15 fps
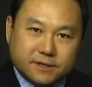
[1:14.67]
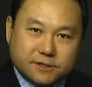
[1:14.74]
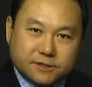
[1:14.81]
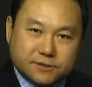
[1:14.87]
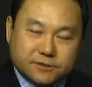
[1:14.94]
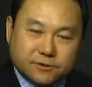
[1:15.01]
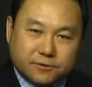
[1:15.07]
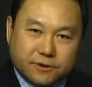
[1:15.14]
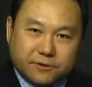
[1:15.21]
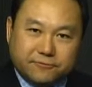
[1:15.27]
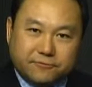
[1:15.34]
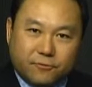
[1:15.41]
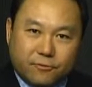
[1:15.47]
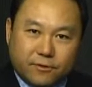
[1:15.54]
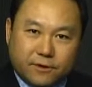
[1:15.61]
So
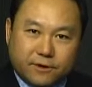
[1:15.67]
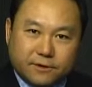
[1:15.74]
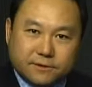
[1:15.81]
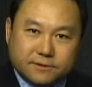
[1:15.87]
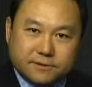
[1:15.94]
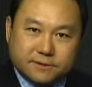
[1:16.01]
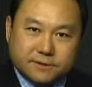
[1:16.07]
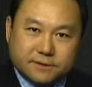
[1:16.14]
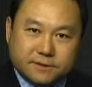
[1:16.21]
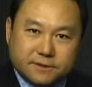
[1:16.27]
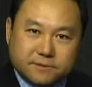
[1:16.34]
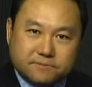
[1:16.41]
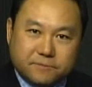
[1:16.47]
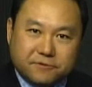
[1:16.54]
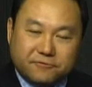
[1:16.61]
therefore,
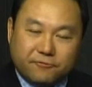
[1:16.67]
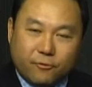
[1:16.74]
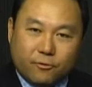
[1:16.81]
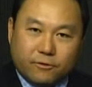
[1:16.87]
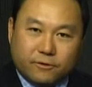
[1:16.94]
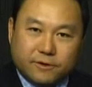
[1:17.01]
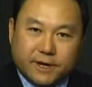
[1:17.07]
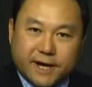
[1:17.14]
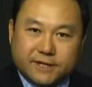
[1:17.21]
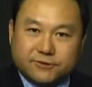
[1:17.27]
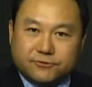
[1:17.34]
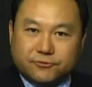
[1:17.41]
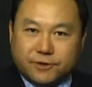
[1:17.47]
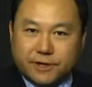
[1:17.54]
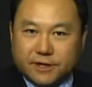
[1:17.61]
before
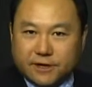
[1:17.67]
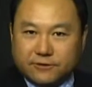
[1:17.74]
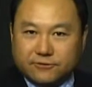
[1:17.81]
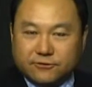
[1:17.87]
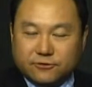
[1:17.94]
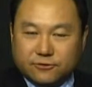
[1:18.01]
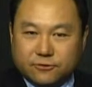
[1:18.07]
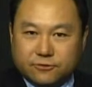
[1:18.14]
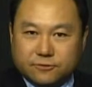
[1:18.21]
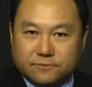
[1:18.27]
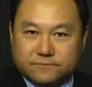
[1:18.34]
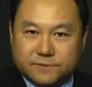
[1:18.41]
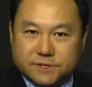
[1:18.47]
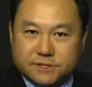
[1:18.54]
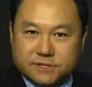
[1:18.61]
entering into
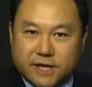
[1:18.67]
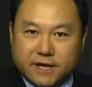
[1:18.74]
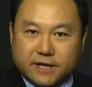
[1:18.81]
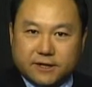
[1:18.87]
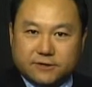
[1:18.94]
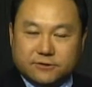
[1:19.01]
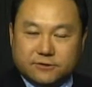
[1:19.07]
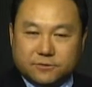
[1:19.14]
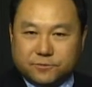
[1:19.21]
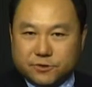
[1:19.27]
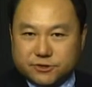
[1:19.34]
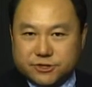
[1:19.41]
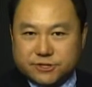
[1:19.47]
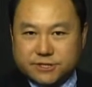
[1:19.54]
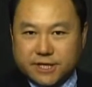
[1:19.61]
signing the
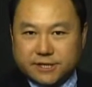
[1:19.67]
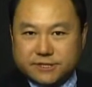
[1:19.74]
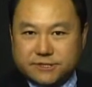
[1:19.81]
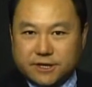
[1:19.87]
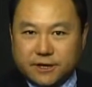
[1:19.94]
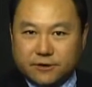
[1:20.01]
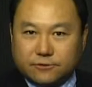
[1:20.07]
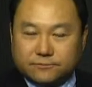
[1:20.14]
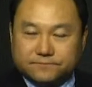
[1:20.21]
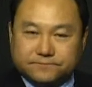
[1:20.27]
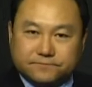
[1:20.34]
purchase and sale,